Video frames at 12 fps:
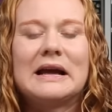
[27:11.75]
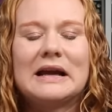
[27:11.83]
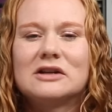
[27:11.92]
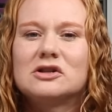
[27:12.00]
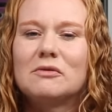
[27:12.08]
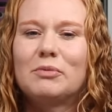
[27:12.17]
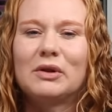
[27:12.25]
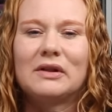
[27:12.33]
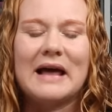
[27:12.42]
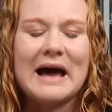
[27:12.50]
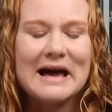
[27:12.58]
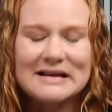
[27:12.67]
and you've
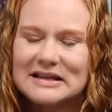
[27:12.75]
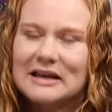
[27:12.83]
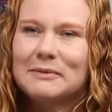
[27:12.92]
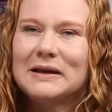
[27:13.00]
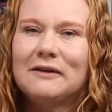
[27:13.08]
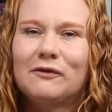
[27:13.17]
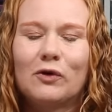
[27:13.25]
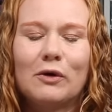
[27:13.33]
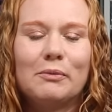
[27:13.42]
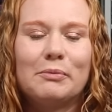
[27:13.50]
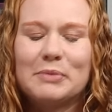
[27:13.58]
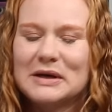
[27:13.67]
been asking me
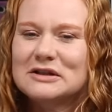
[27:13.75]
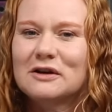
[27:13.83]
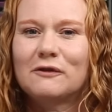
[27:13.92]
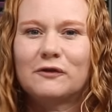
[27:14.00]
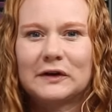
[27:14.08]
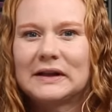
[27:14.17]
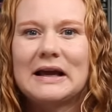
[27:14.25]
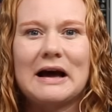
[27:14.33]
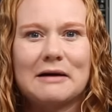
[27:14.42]
for budget-friendly